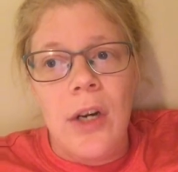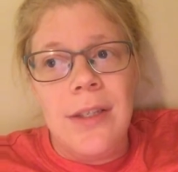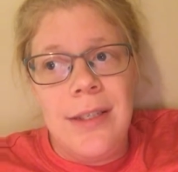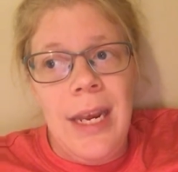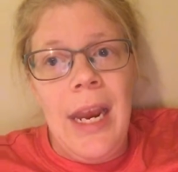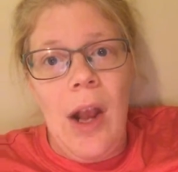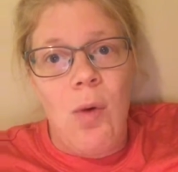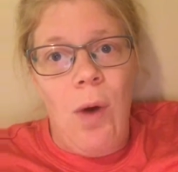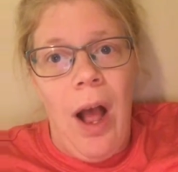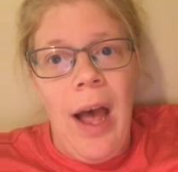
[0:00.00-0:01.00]
are seeing
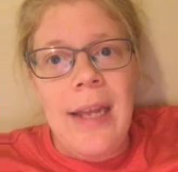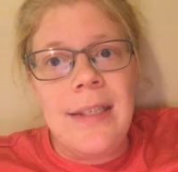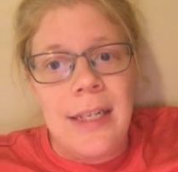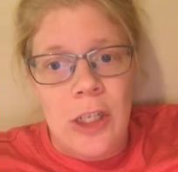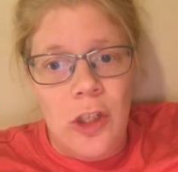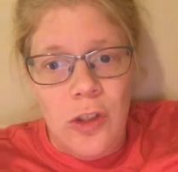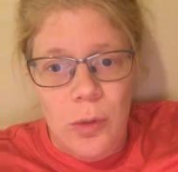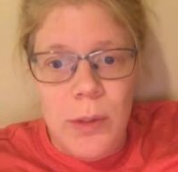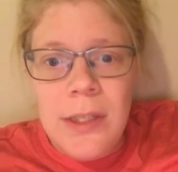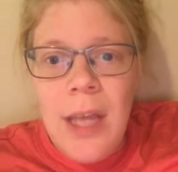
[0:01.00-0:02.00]
a rise in
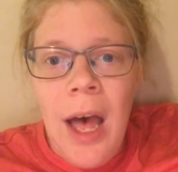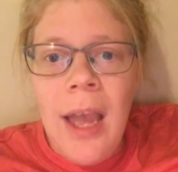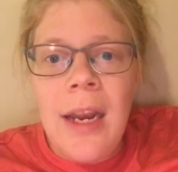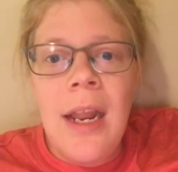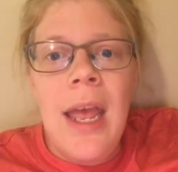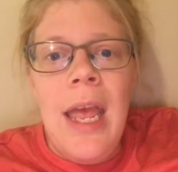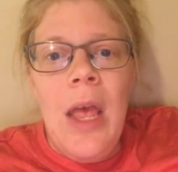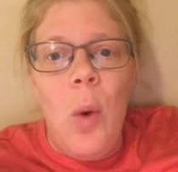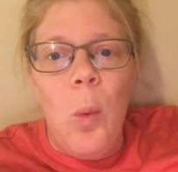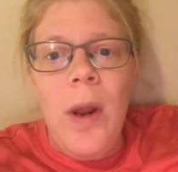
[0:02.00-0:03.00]
suicide
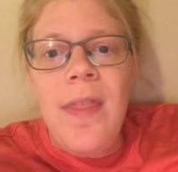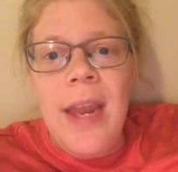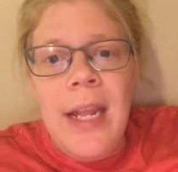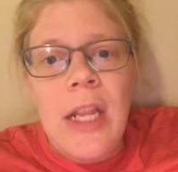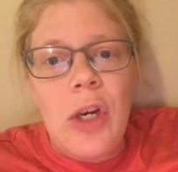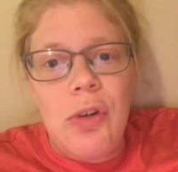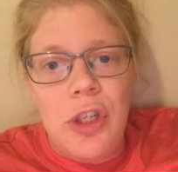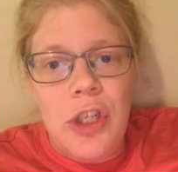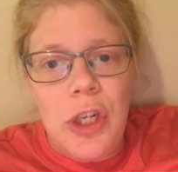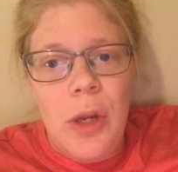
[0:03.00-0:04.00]
within the
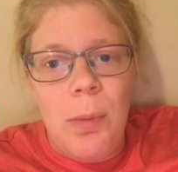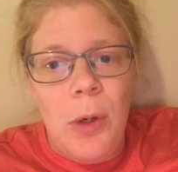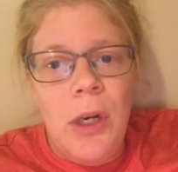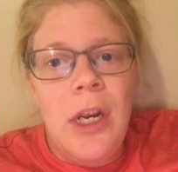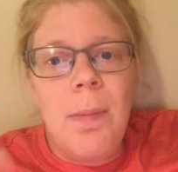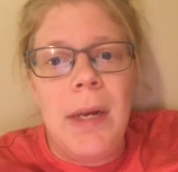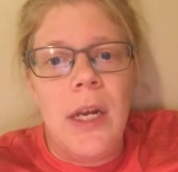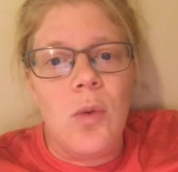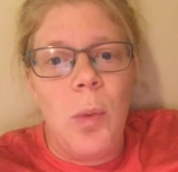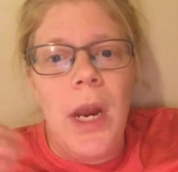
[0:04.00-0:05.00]
Christian community
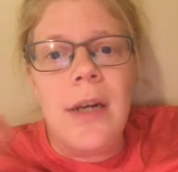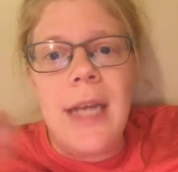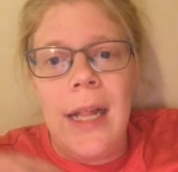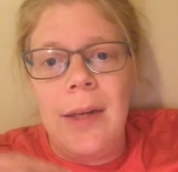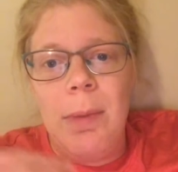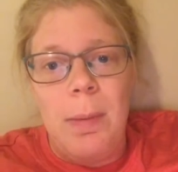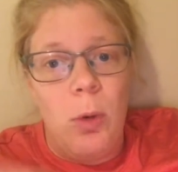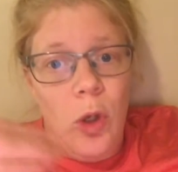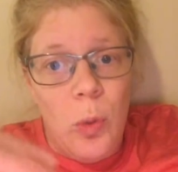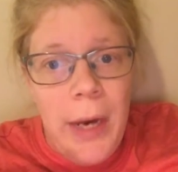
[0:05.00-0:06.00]
because we are telling
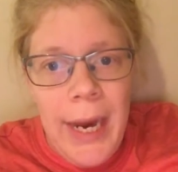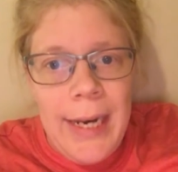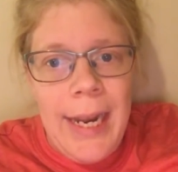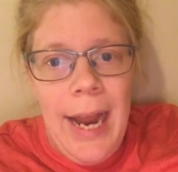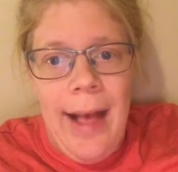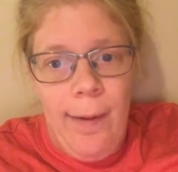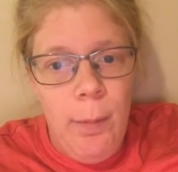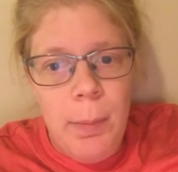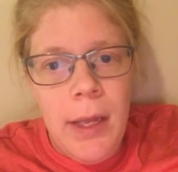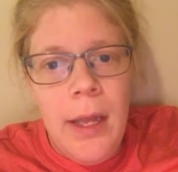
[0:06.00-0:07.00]
people you can't get
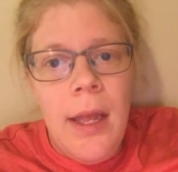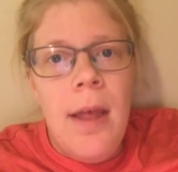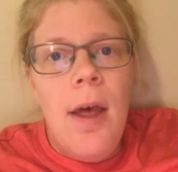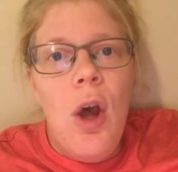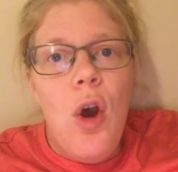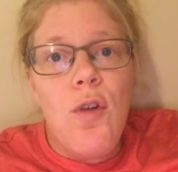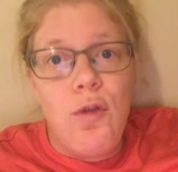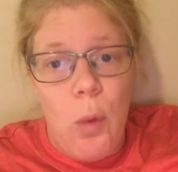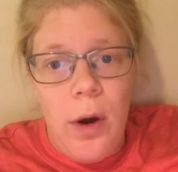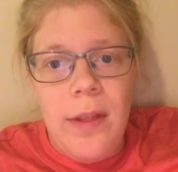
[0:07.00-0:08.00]
help
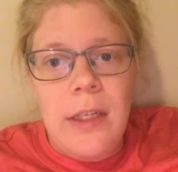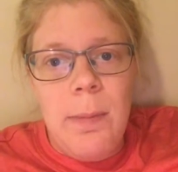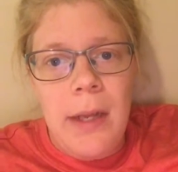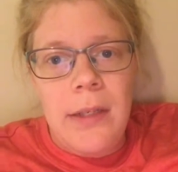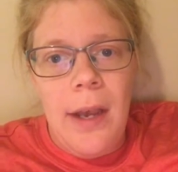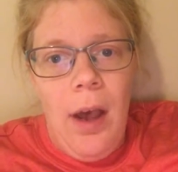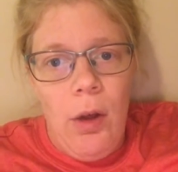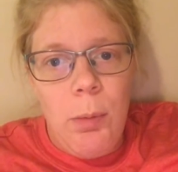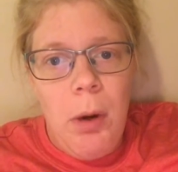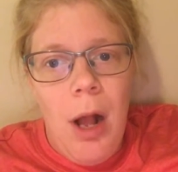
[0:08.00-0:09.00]
for these mental
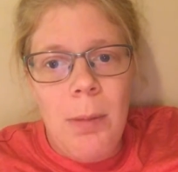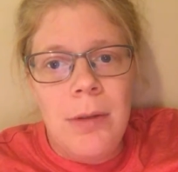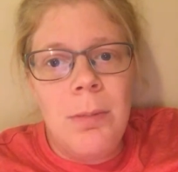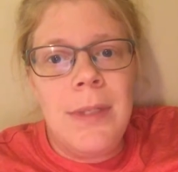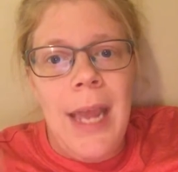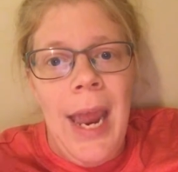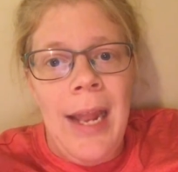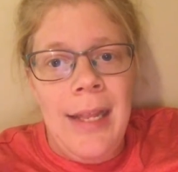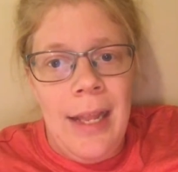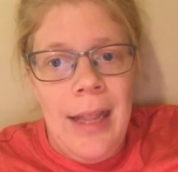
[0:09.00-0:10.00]
health problems,
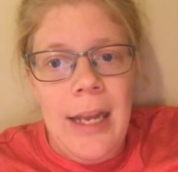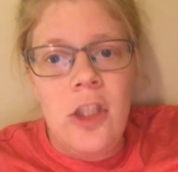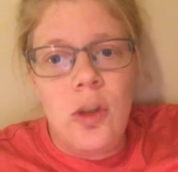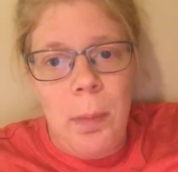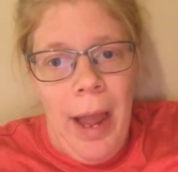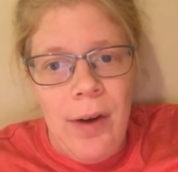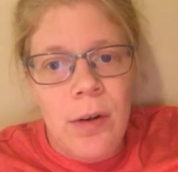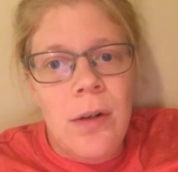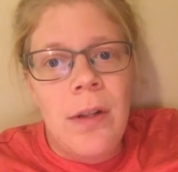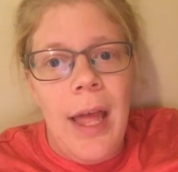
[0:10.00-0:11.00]
and then they
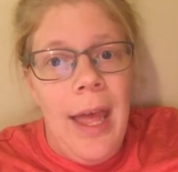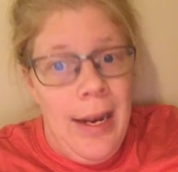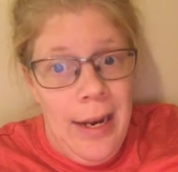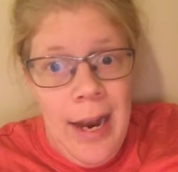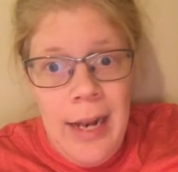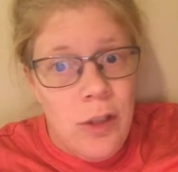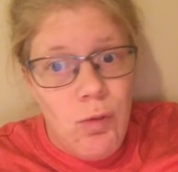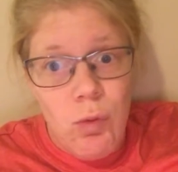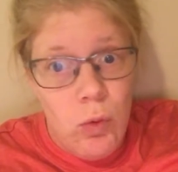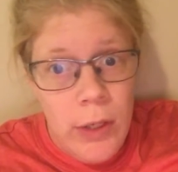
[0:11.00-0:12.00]
spiral and it ends
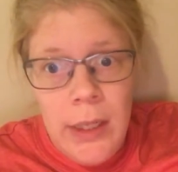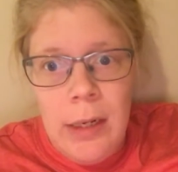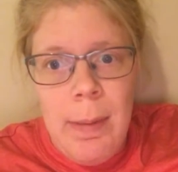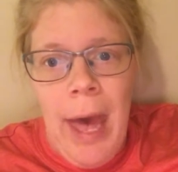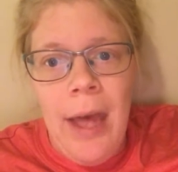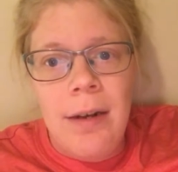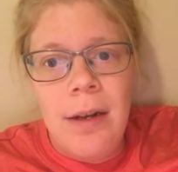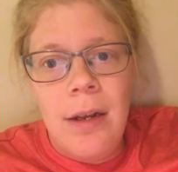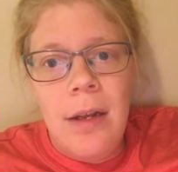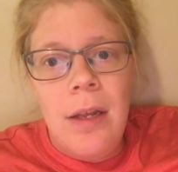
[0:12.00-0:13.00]
really bad.
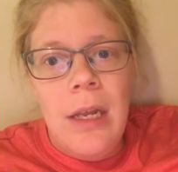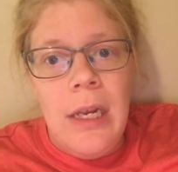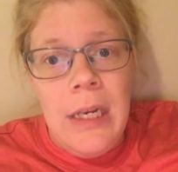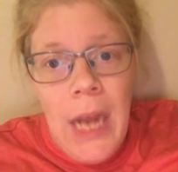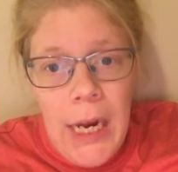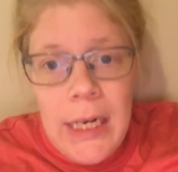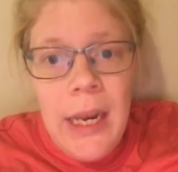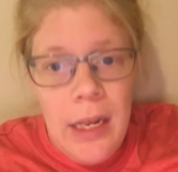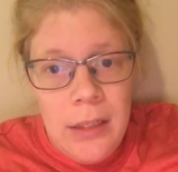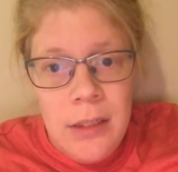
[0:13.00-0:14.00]
Young
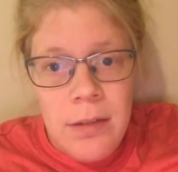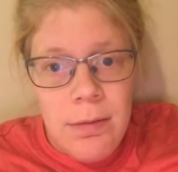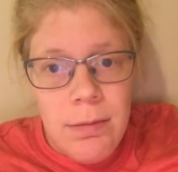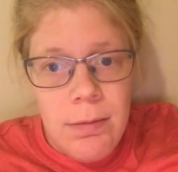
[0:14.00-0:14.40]
kids,